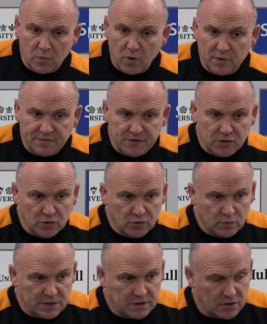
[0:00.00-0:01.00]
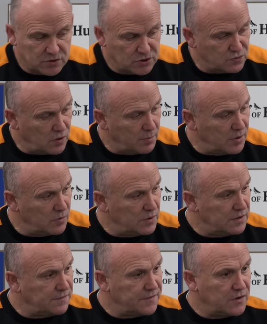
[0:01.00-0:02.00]
Well, what we've done with not just Robert,
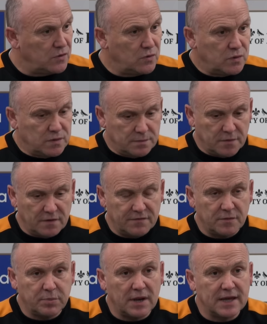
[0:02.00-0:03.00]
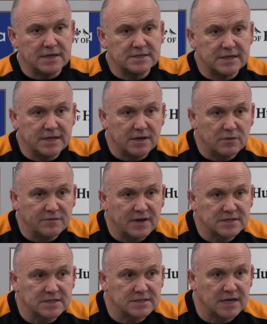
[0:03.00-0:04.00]
with a few of the players here, we've
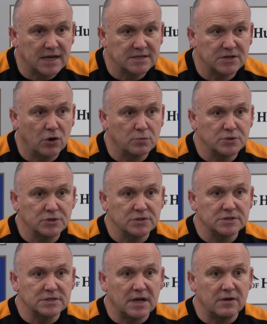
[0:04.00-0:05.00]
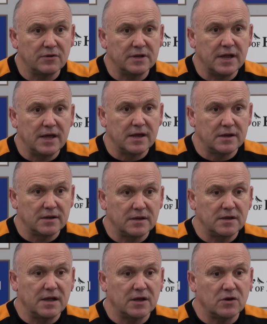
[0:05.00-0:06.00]
exercised the options that are in
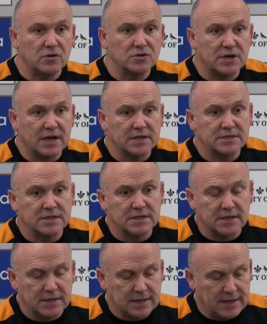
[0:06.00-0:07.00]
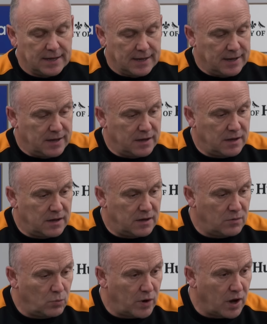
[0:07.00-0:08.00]
their contracts.
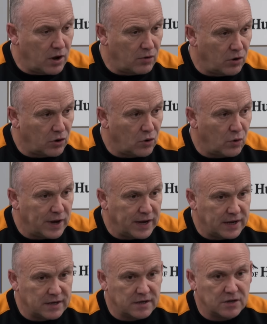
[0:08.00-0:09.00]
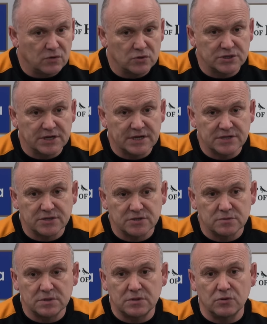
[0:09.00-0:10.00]
We are ongoing in
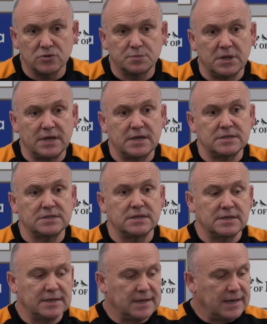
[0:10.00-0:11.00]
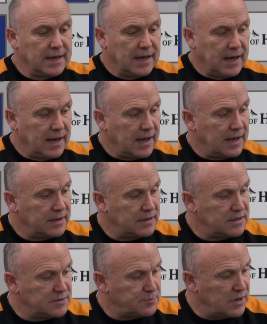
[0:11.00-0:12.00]
negotiations with those players. And
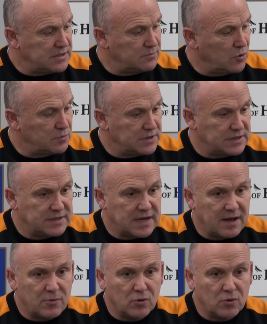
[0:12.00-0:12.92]
at this present moment in time,